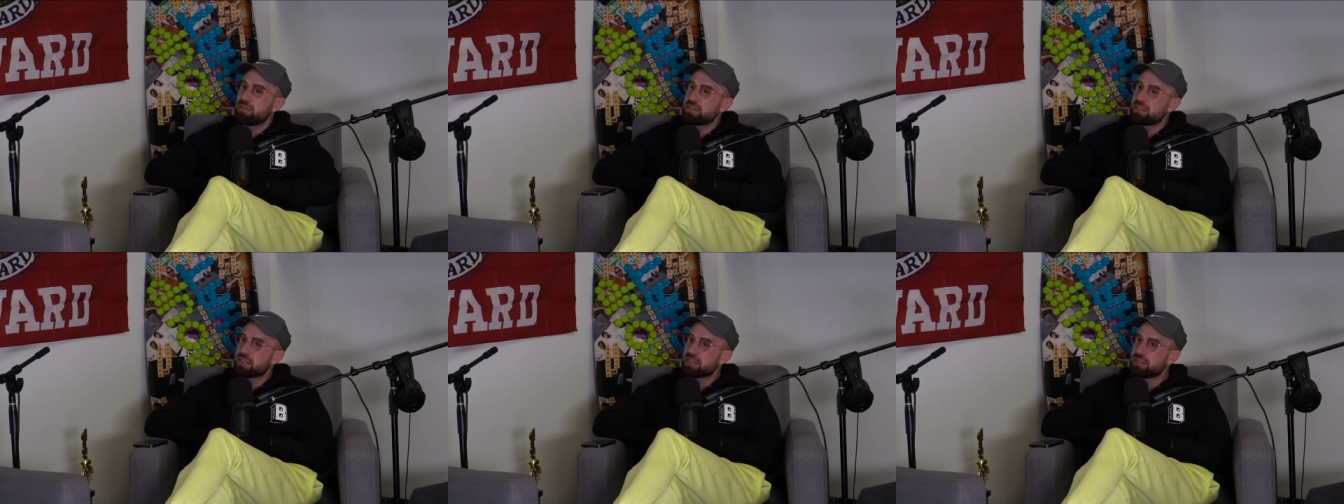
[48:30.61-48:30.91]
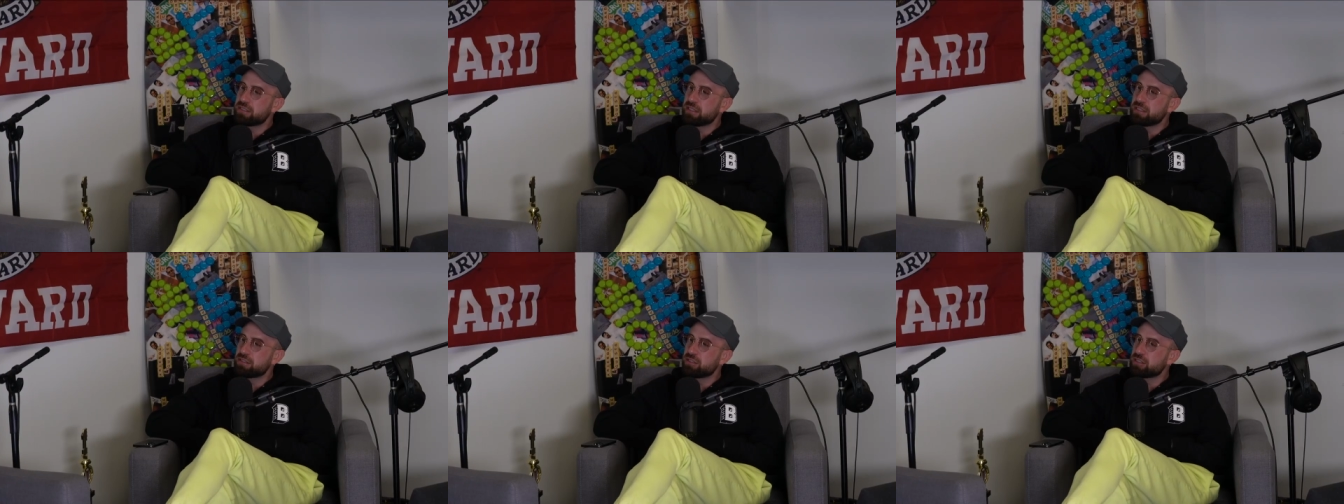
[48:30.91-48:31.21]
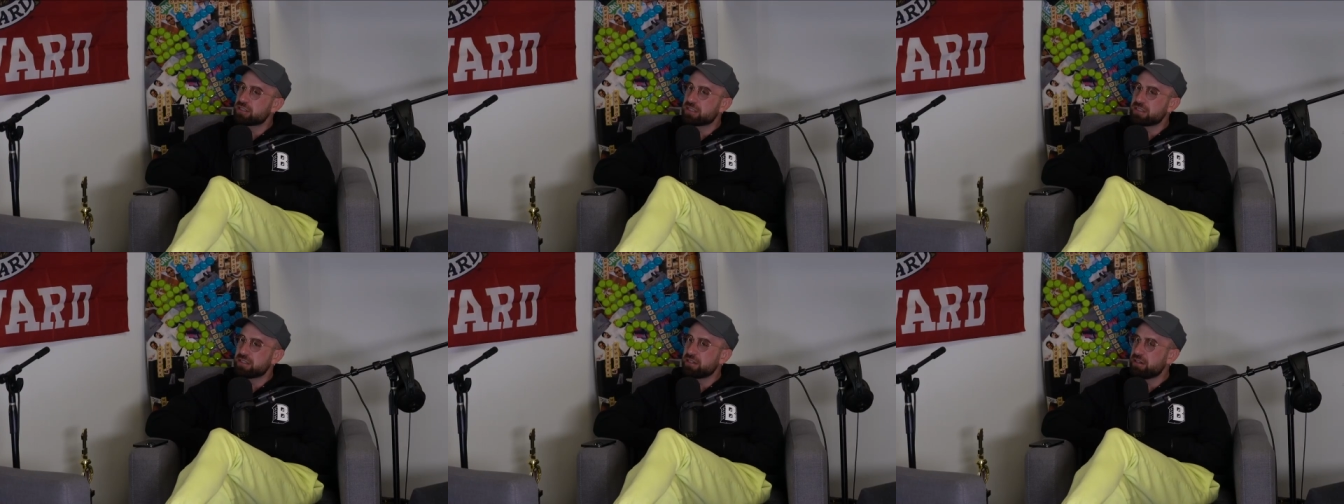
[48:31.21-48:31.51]
ones exist?
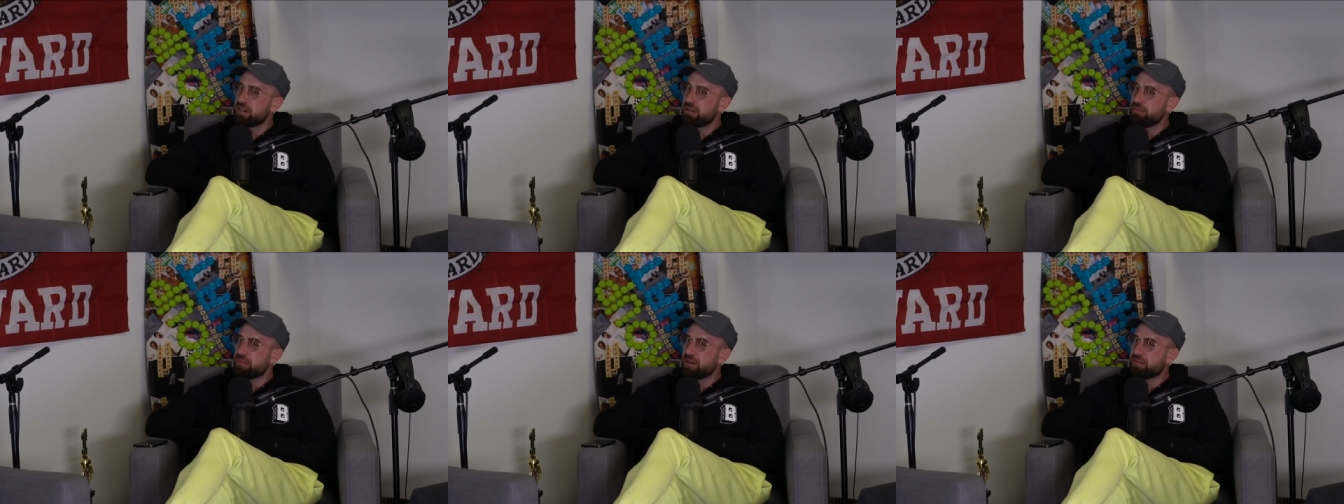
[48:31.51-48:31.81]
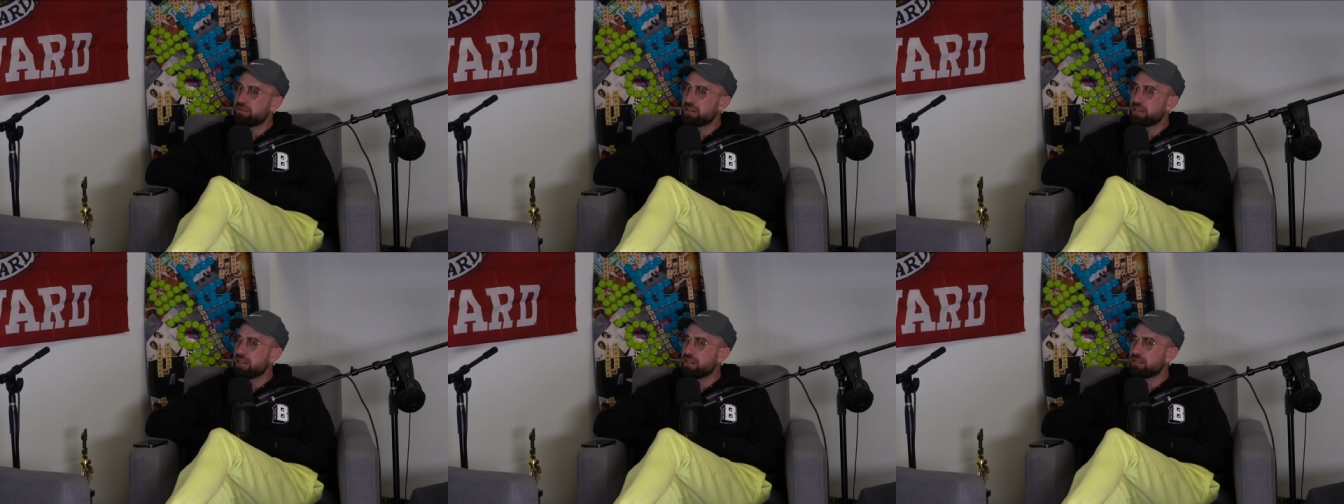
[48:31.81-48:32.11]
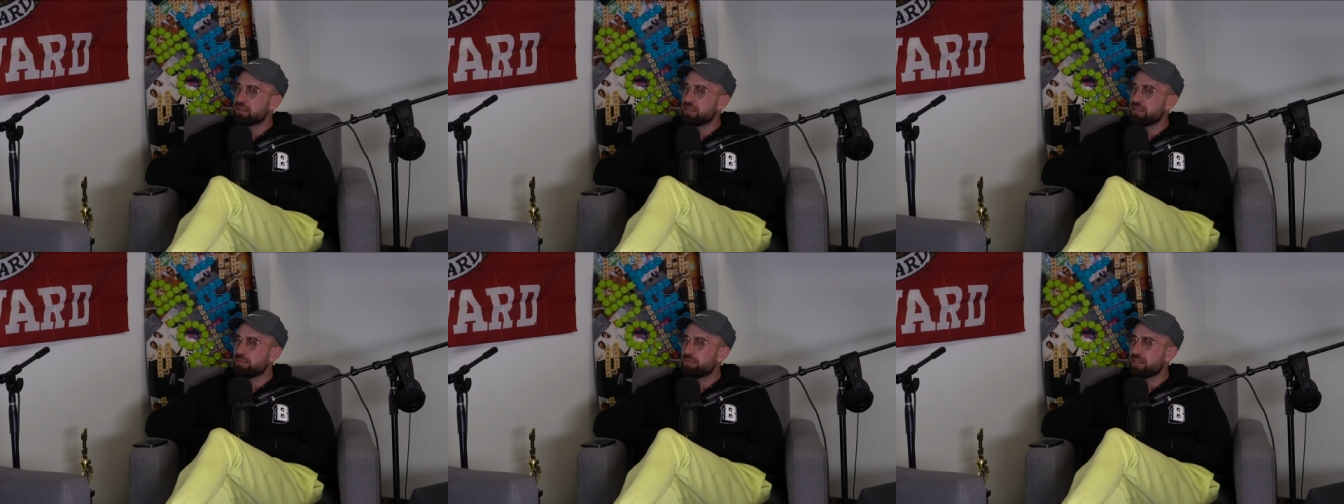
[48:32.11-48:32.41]
Just because they're in Beverly
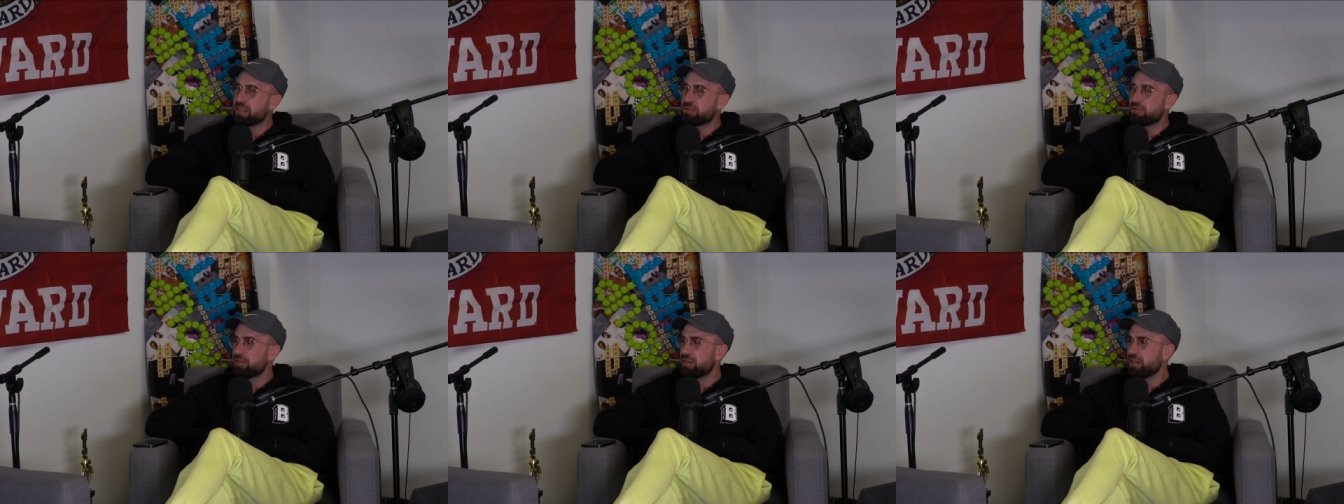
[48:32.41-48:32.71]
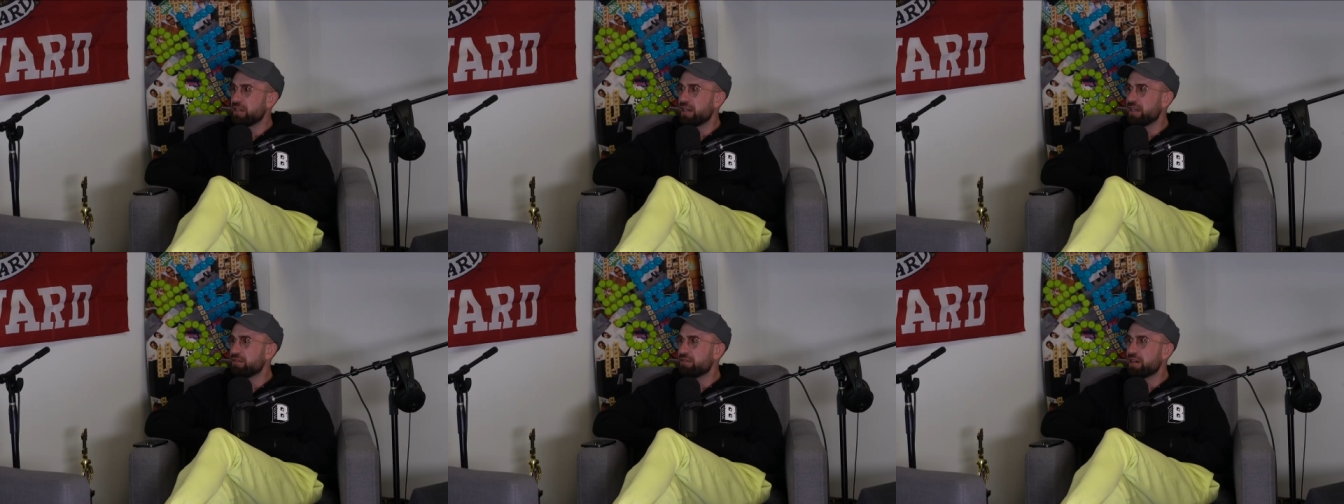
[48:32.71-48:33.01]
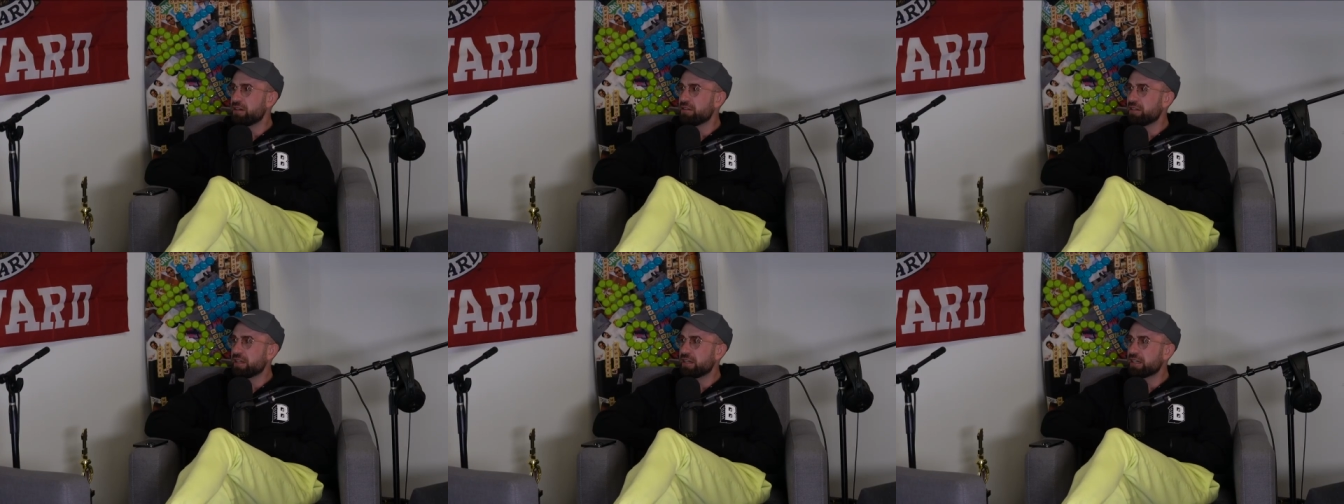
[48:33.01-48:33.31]
Hills in a place where you're not
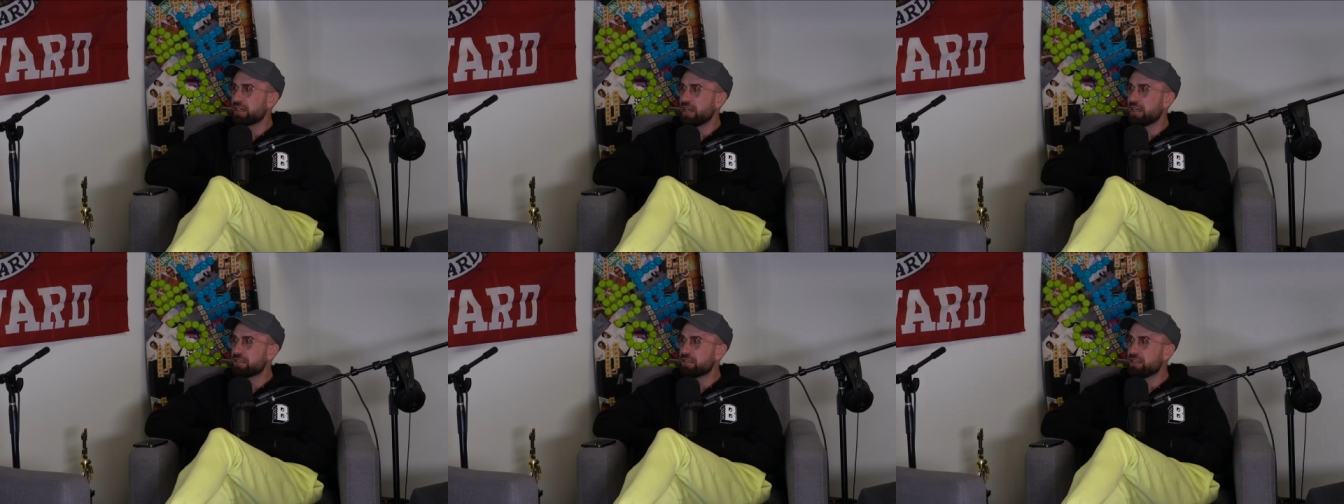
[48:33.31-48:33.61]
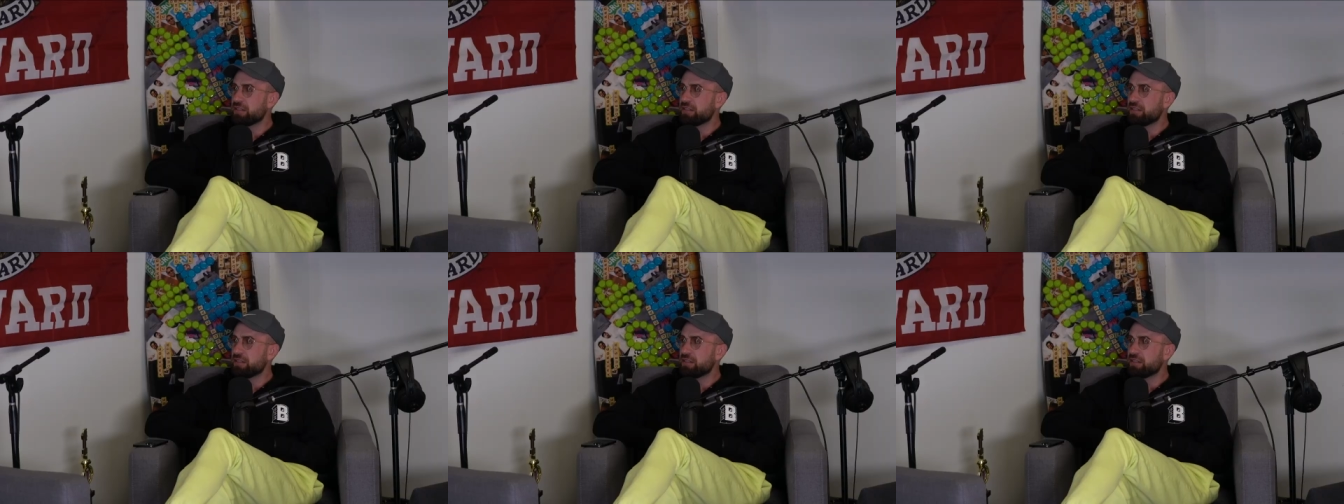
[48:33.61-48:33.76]
around a lot of gas. Yeah,